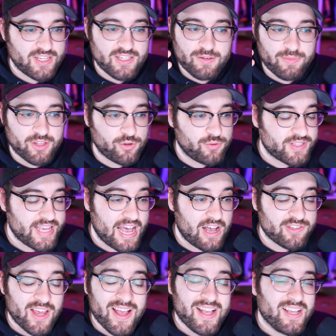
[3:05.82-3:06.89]
seen, some of the Hu
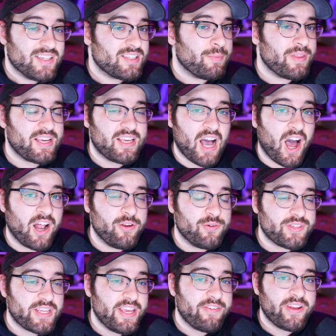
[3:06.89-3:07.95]
Taos, some of the
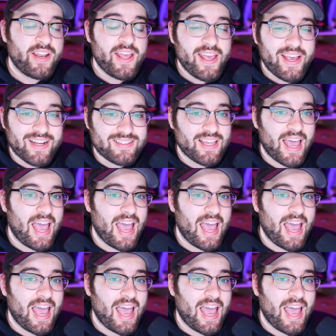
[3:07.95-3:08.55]
Ganyus even. It's